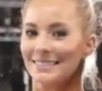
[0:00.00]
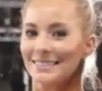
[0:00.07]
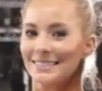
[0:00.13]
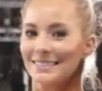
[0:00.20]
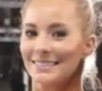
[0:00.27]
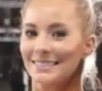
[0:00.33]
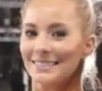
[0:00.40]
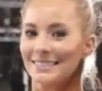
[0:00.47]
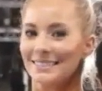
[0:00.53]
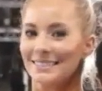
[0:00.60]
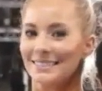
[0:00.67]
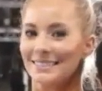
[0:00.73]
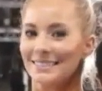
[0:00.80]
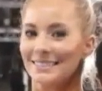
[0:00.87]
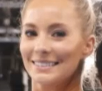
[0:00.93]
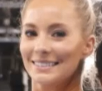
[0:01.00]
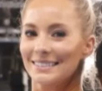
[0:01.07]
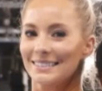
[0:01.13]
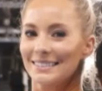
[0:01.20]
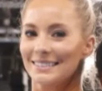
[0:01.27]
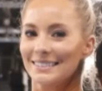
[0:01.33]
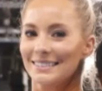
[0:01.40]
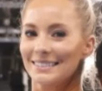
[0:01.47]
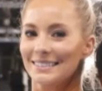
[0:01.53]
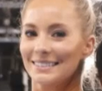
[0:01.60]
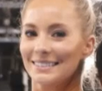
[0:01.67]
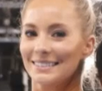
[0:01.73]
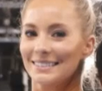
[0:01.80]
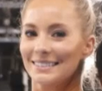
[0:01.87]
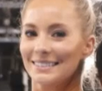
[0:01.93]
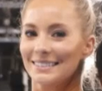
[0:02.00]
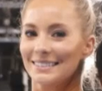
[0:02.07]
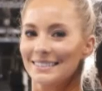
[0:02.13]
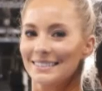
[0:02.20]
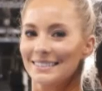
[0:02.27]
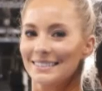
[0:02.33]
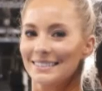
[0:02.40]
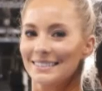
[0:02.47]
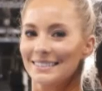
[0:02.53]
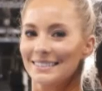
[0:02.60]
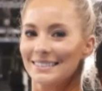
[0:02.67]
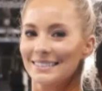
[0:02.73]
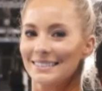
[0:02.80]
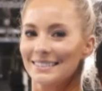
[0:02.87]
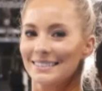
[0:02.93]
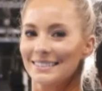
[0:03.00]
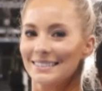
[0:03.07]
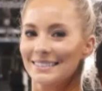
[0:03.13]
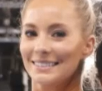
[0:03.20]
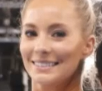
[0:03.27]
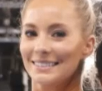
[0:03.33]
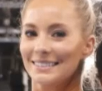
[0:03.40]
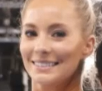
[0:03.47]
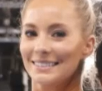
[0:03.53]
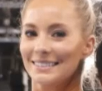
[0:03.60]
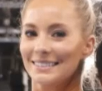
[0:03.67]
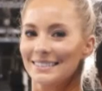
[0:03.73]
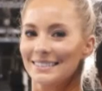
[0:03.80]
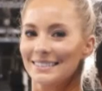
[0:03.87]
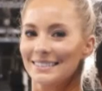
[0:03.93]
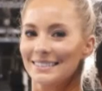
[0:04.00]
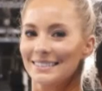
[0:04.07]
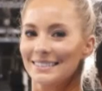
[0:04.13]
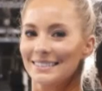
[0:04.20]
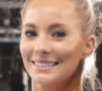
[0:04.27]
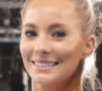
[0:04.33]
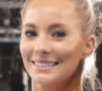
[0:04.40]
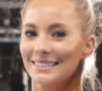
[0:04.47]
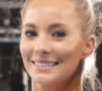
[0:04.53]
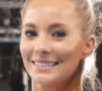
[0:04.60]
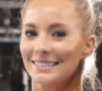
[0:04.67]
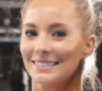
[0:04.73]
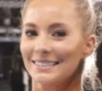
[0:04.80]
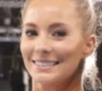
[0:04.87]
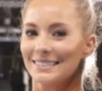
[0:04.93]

[no speech]